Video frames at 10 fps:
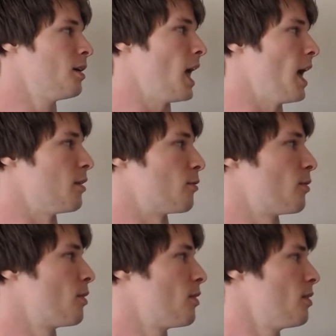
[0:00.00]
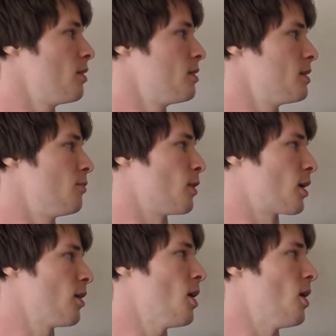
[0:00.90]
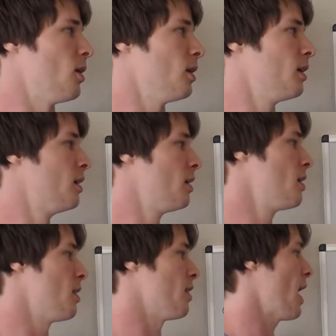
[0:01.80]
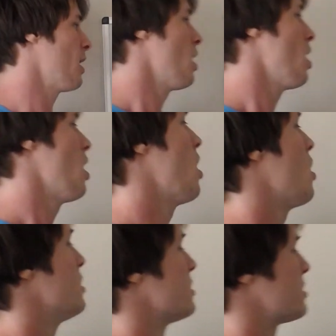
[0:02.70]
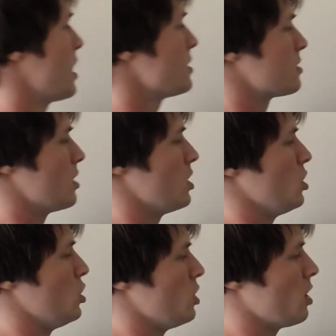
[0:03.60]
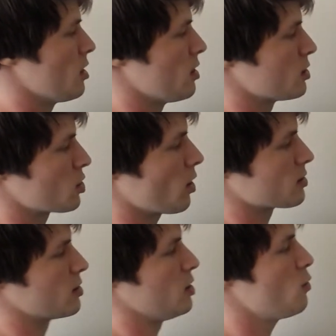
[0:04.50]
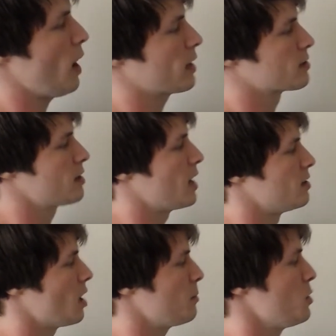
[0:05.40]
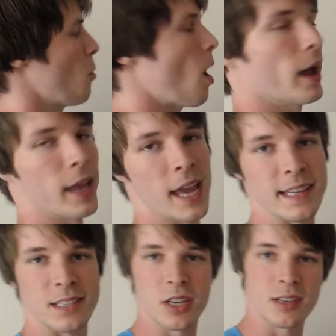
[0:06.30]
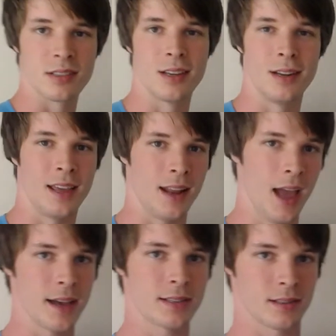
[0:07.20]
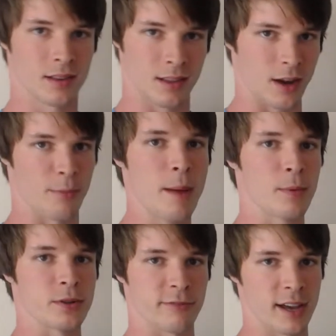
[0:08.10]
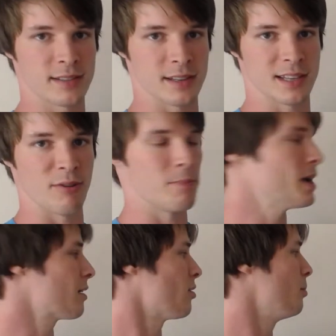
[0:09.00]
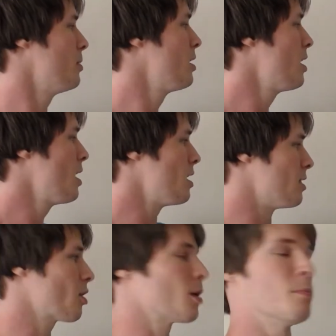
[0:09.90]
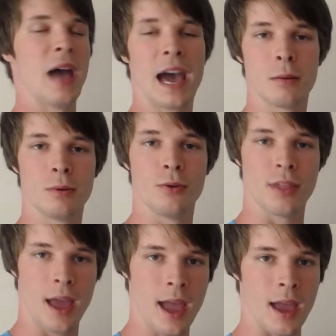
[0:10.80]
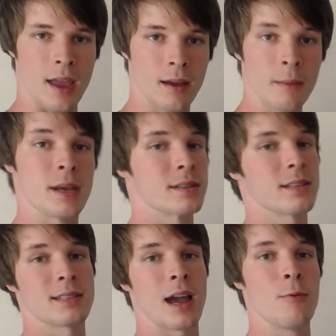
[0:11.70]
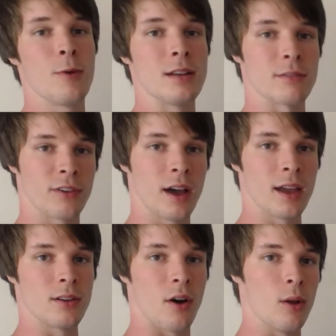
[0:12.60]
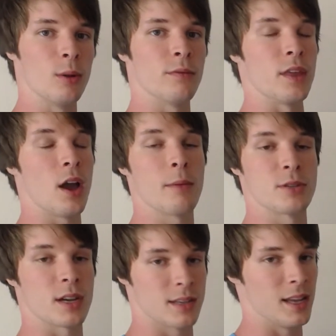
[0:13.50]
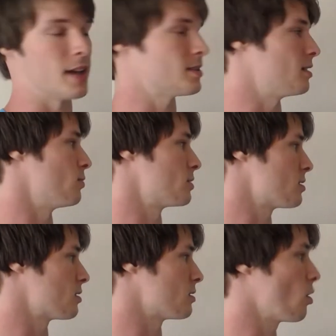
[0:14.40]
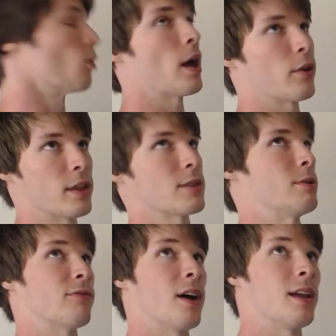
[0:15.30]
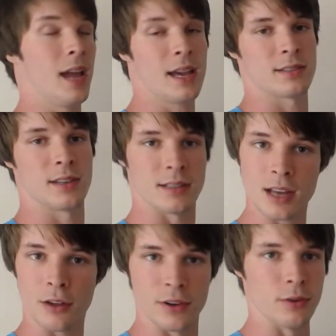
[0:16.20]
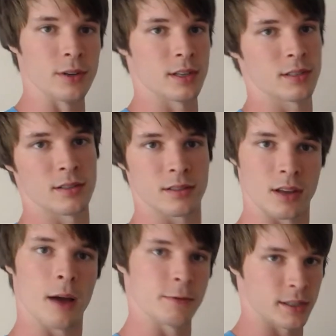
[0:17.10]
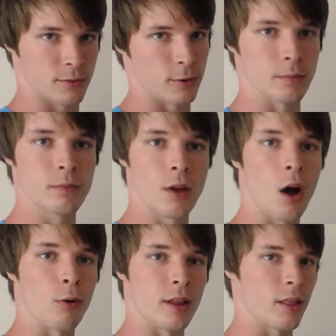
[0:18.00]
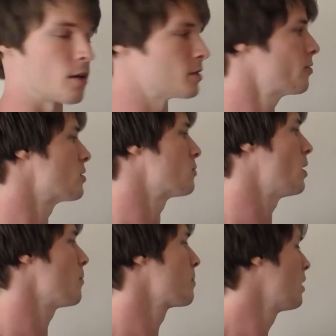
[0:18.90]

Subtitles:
And recall that since the charts ux and wy existed in S, they are members of S, that's how we picked them, they're compatible with A, because that's how we defined all of the objects in S into existence. Or rather, that's how we defined S itself into existence. The objects were already there as far as we know.